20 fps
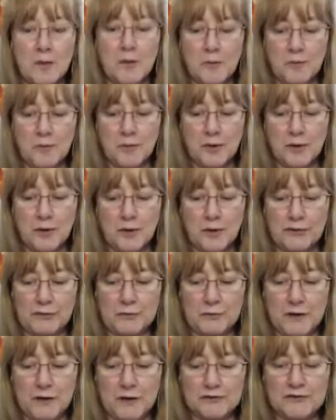Births,
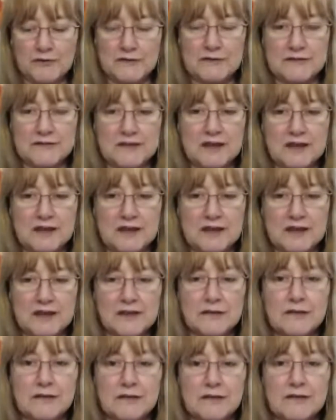Marriages and Deaths,
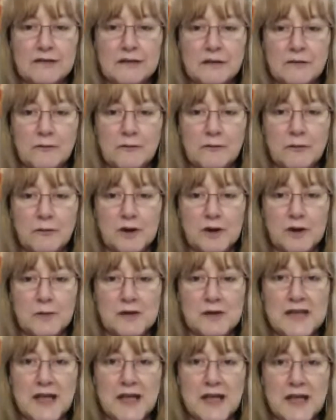Free
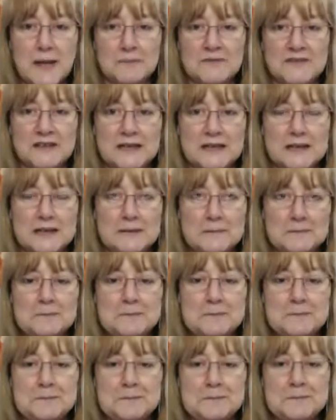BMD.
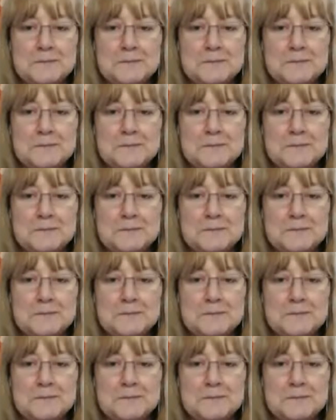